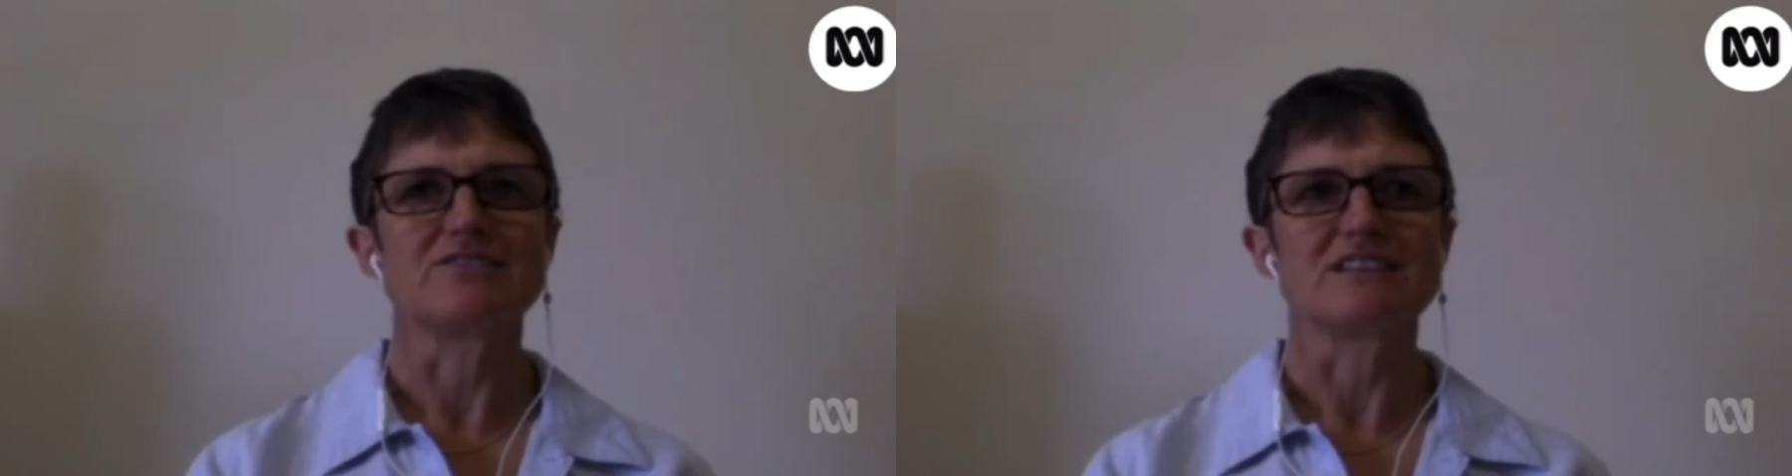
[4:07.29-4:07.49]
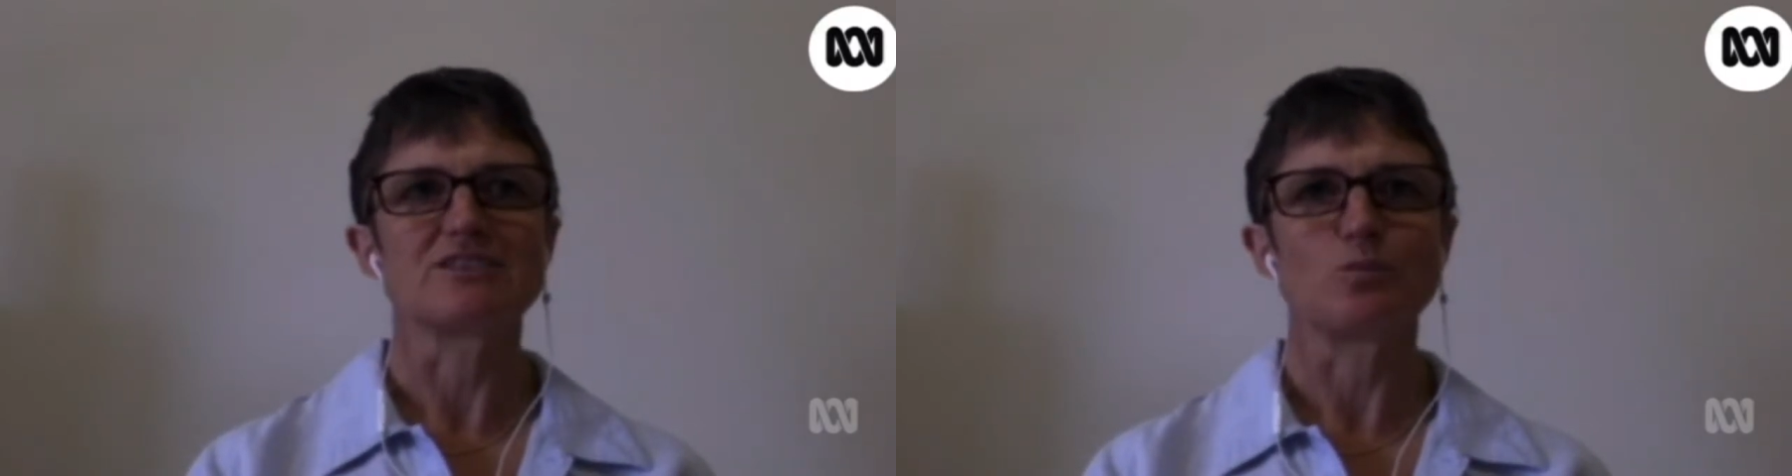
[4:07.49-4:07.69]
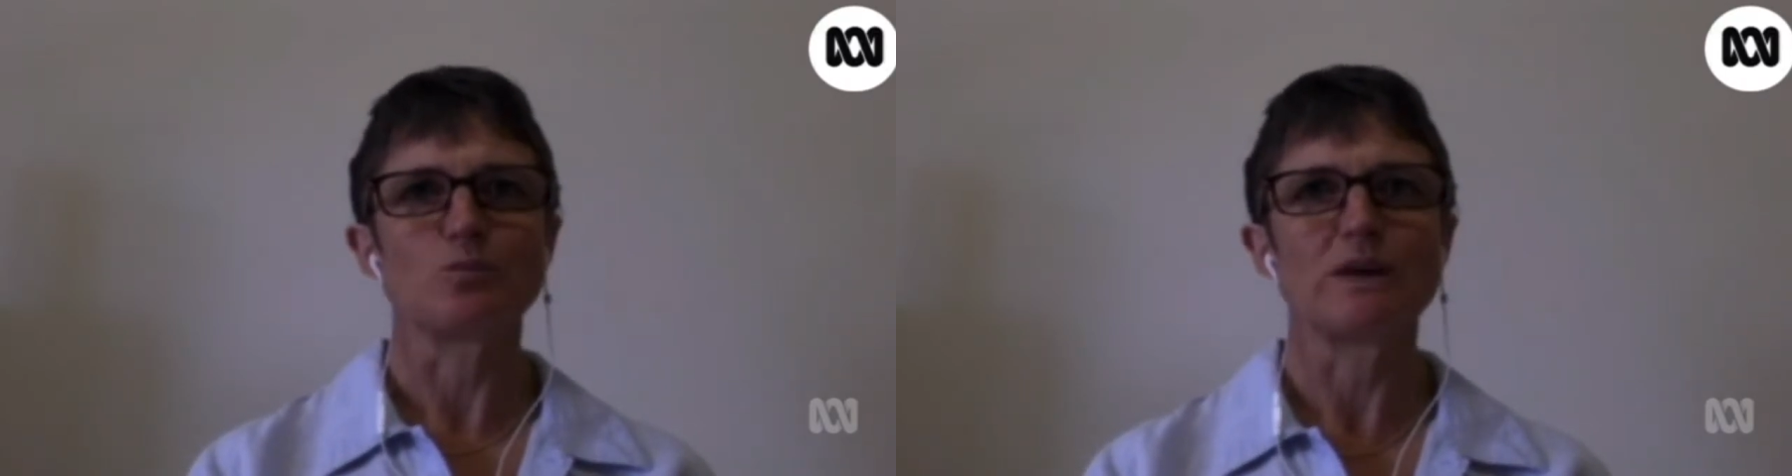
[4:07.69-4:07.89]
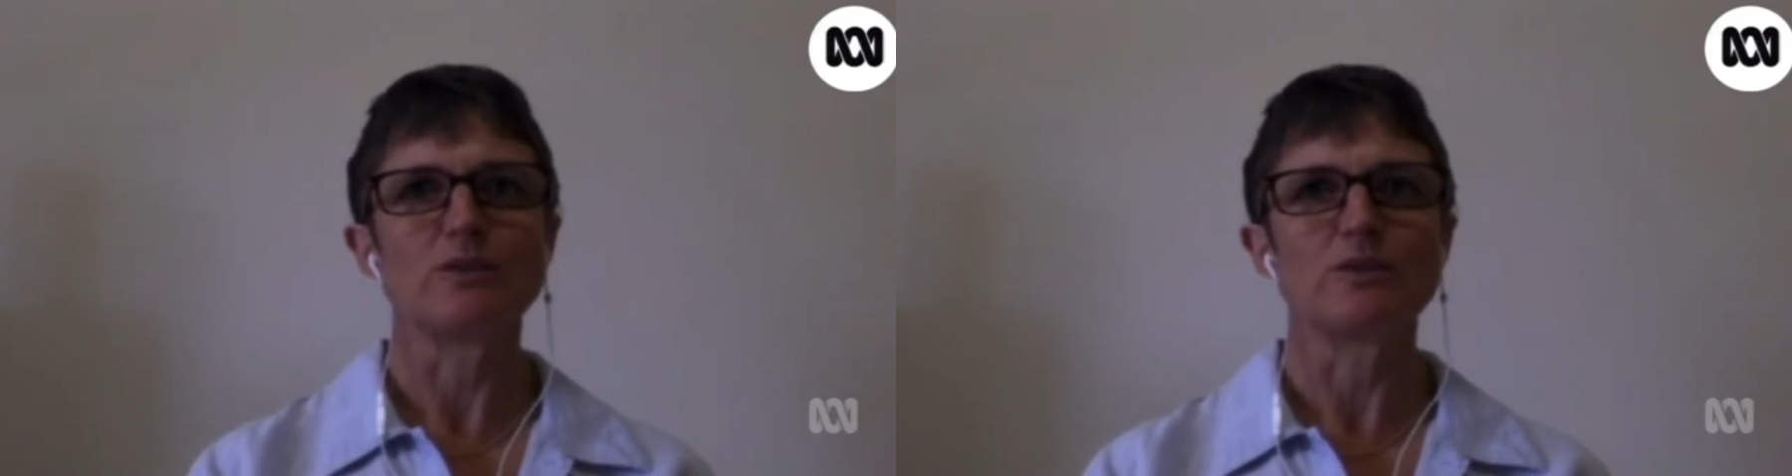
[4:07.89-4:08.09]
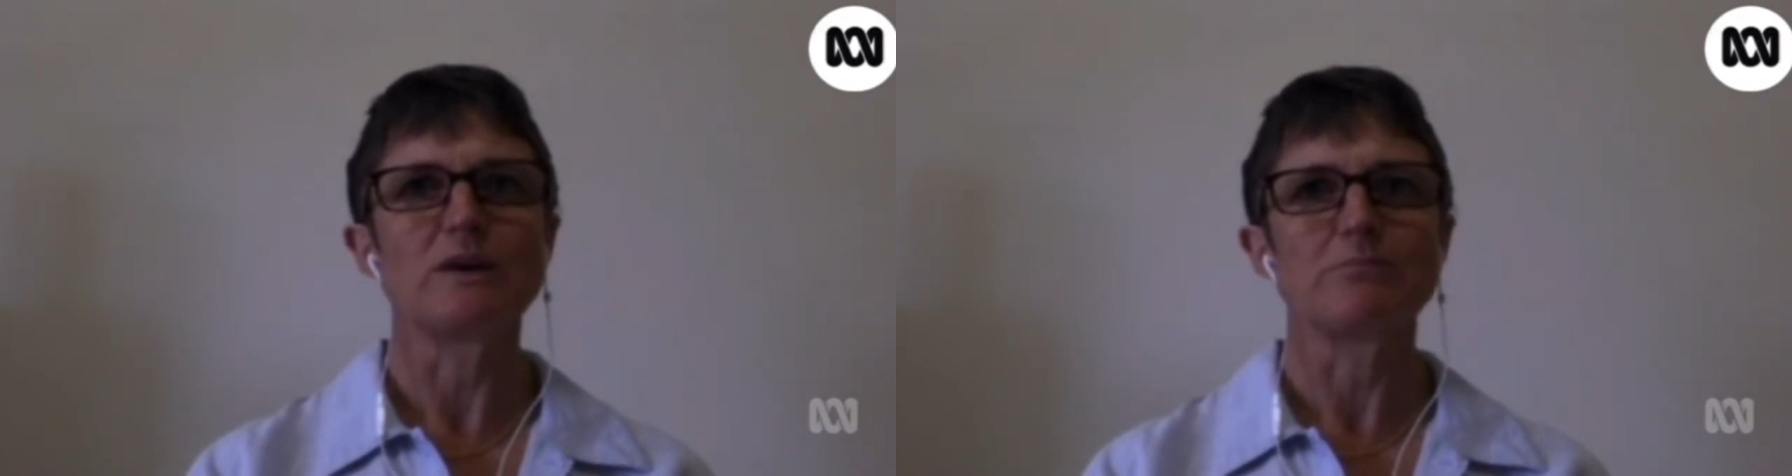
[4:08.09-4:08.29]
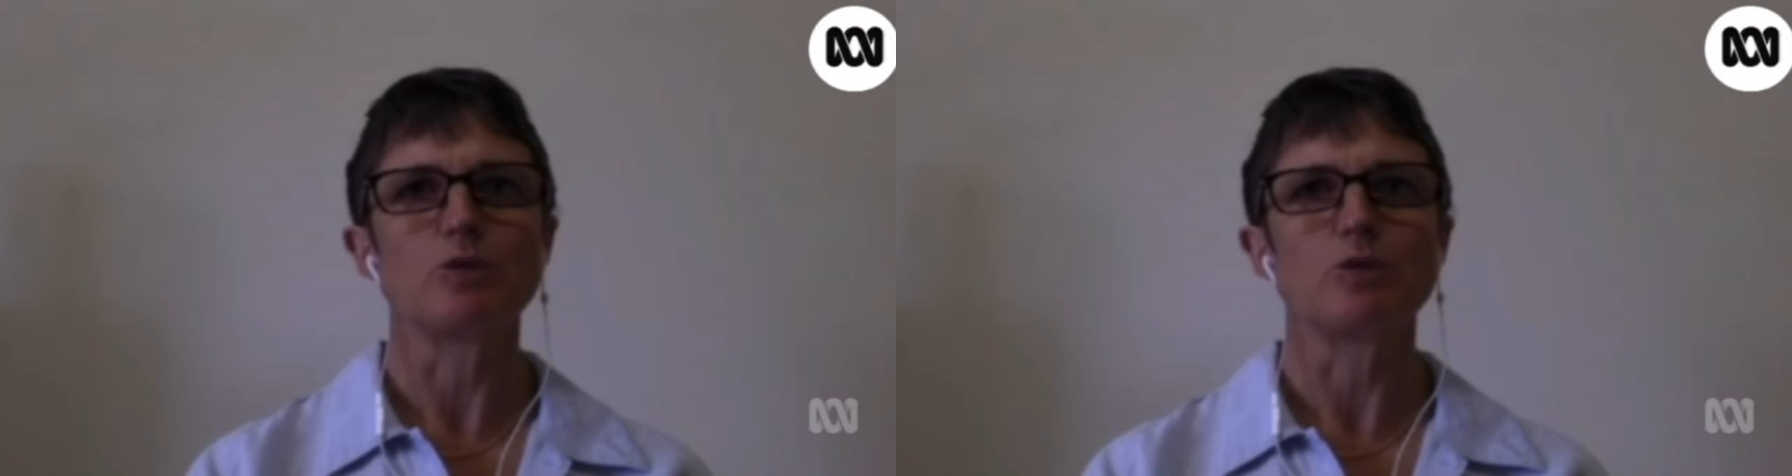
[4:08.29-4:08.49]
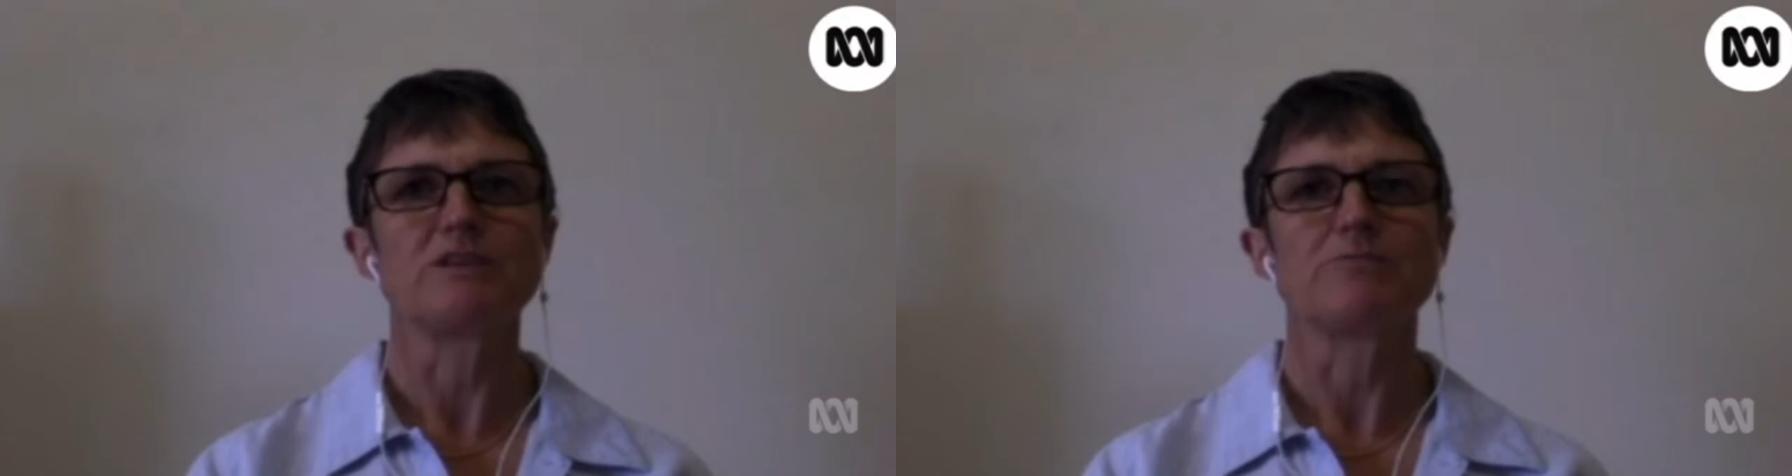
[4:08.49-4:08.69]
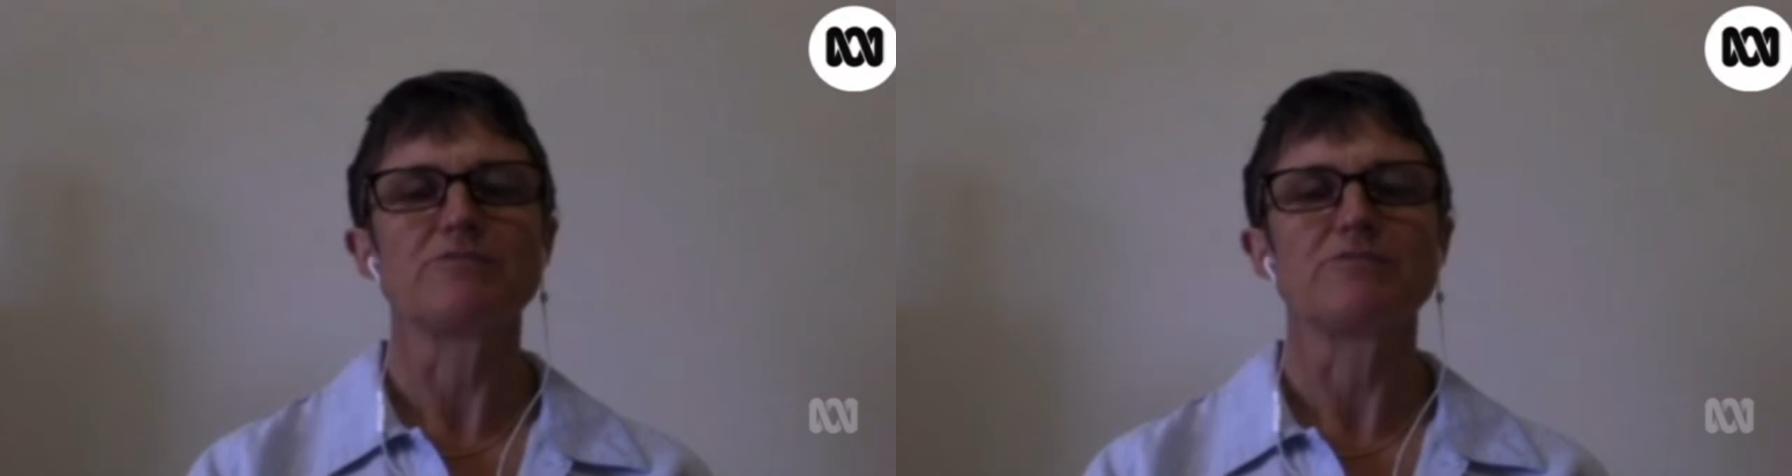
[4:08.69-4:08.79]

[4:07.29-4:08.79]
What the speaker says: when the wet bulb temperature